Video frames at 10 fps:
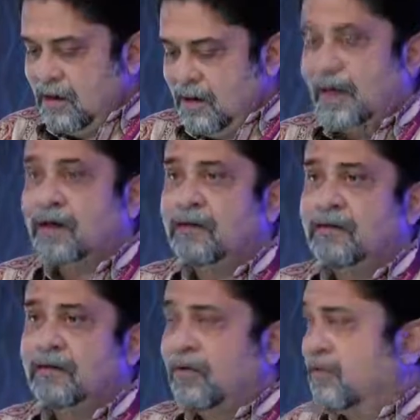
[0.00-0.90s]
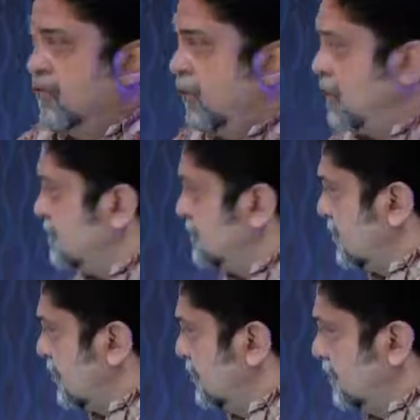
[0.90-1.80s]
and of course,
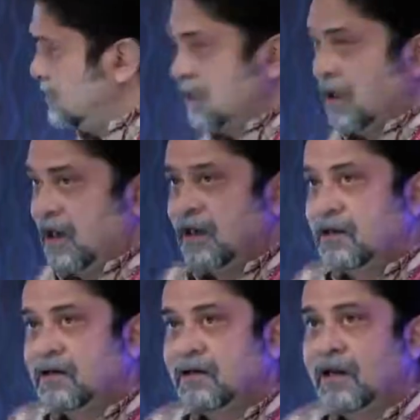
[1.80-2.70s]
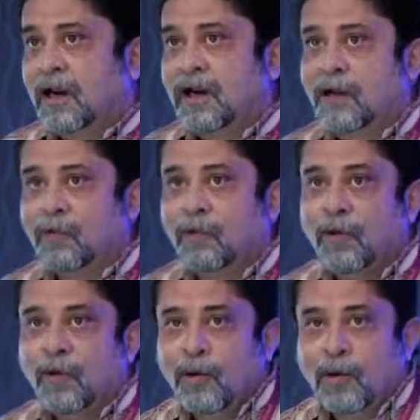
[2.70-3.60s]
in this slide and in
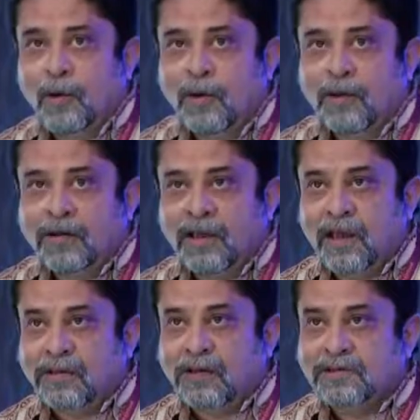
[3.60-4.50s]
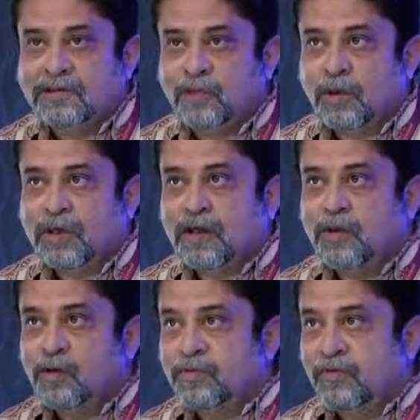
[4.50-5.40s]
all the others, what I
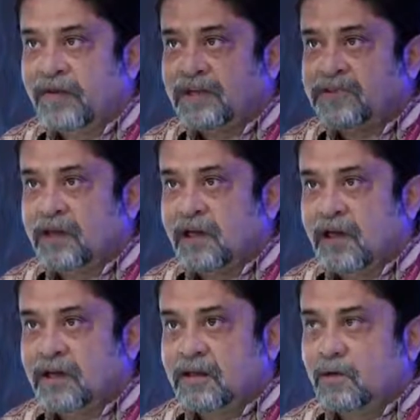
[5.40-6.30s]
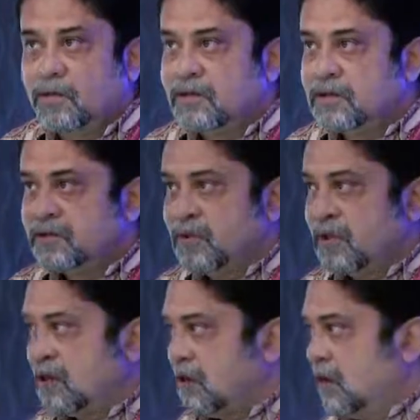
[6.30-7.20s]
do professionally at the moment is
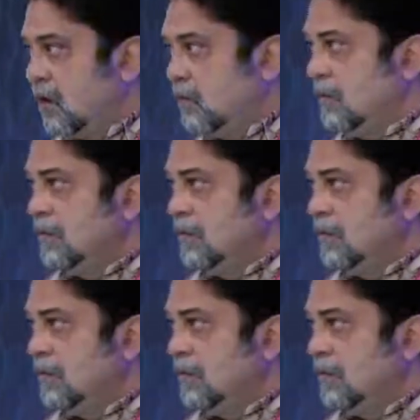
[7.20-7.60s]
very clear.